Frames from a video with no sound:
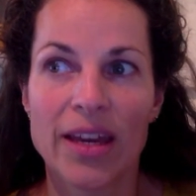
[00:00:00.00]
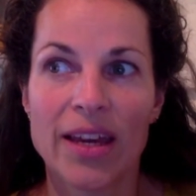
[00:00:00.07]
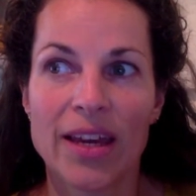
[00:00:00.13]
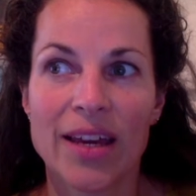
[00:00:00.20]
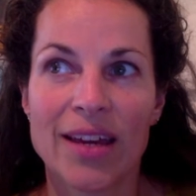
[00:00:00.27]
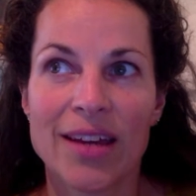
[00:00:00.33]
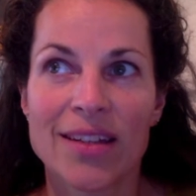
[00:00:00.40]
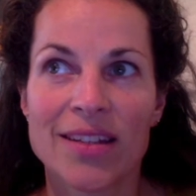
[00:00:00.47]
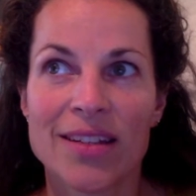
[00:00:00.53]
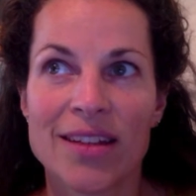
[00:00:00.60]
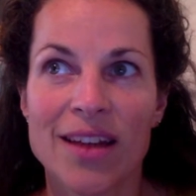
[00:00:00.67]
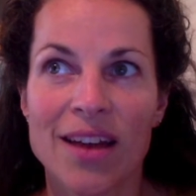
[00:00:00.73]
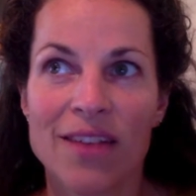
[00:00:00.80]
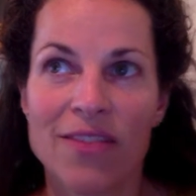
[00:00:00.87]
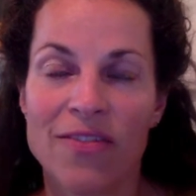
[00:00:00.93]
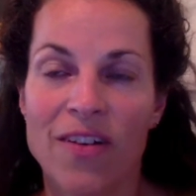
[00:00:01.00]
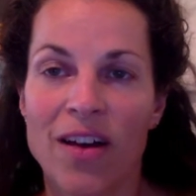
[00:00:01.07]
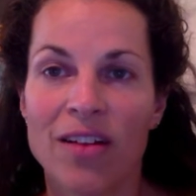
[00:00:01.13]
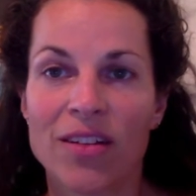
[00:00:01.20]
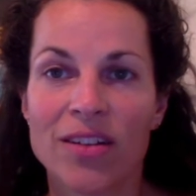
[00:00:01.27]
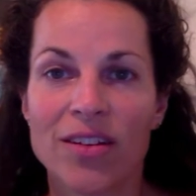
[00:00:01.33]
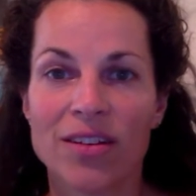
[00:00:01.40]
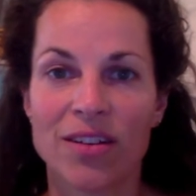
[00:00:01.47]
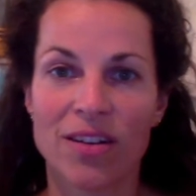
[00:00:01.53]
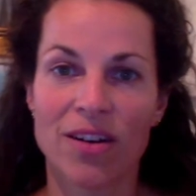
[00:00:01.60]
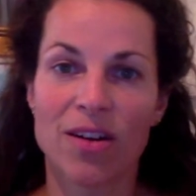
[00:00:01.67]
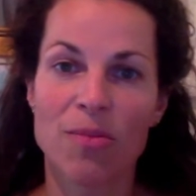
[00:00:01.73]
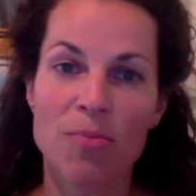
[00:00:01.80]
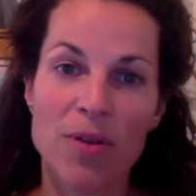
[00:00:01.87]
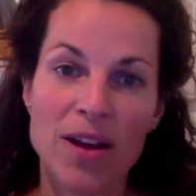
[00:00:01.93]
and I felt
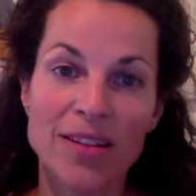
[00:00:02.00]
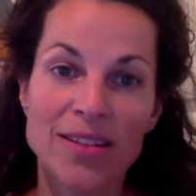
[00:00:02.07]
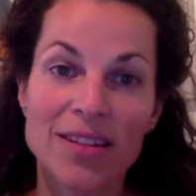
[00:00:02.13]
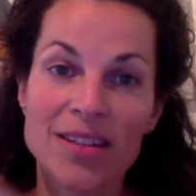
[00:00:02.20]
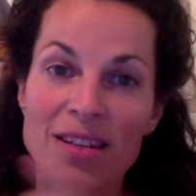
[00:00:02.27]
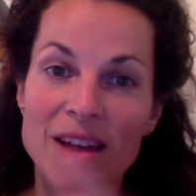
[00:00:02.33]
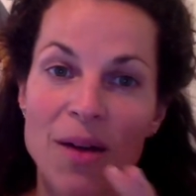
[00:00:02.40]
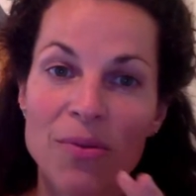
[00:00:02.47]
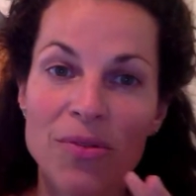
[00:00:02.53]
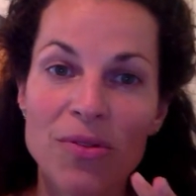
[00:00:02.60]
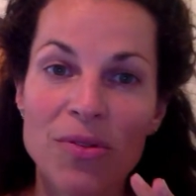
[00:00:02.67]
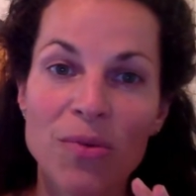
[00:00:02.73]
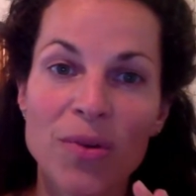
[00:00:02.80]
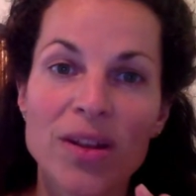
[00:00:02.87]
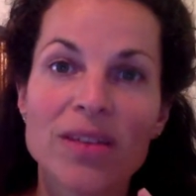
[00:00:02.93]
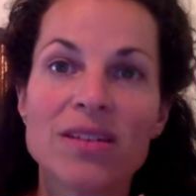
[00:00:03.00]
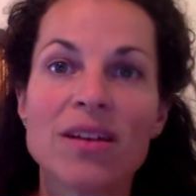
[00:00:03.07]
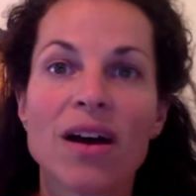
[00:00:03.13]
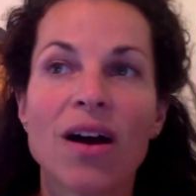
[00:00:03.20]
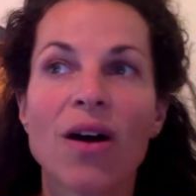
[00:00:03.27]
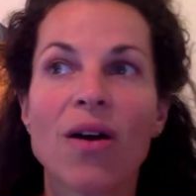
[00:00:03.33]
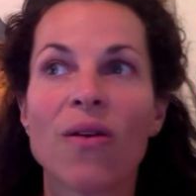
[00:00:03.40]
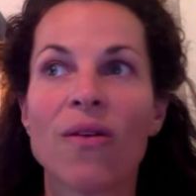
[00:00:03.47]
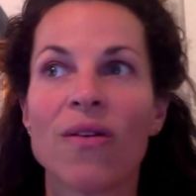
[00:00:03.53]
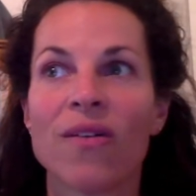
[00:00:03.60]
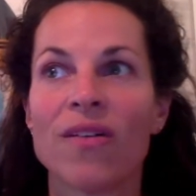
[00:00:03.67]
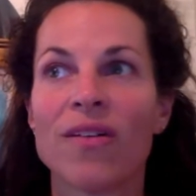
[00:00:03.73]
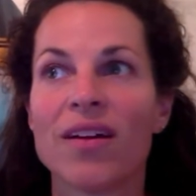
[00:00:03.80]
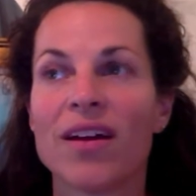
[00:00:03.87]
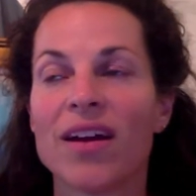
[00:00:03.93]
her presence come through the window,
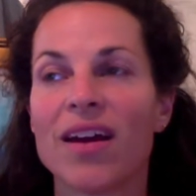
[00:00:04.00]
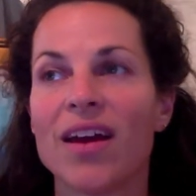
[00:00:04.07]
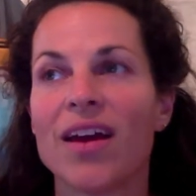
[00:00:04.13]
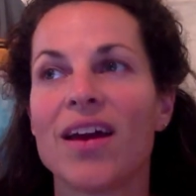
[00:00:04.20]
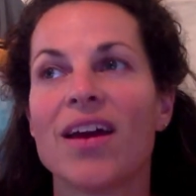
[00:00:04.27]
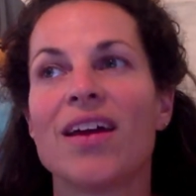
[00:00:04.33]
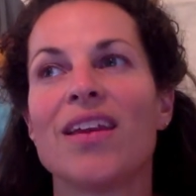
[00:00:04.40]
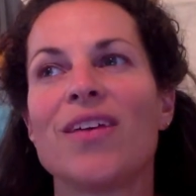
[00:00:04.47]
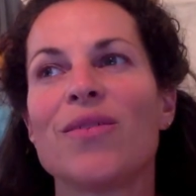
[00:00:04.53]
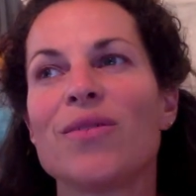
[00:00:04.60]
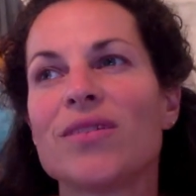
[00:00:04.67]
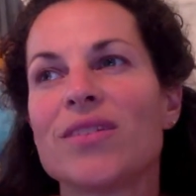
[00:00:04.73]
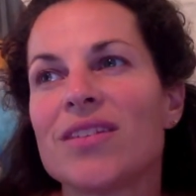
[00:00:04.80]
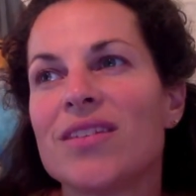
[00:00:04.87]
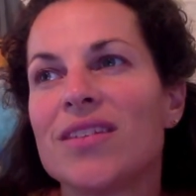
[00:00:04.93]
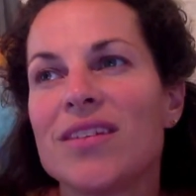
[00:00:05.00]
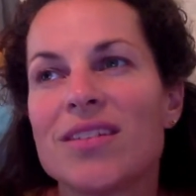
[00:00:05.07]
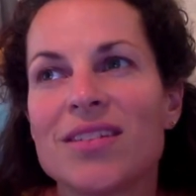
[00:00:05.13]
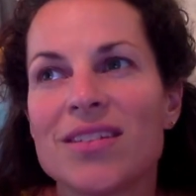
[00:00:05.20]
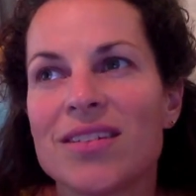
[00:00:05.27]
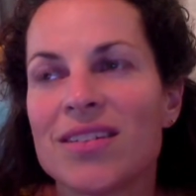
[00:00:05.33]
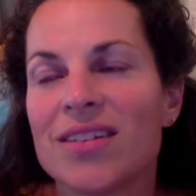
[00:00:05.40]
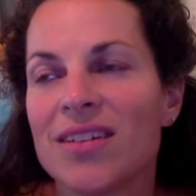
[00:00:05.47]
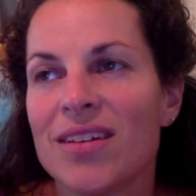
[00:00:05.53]
and it was this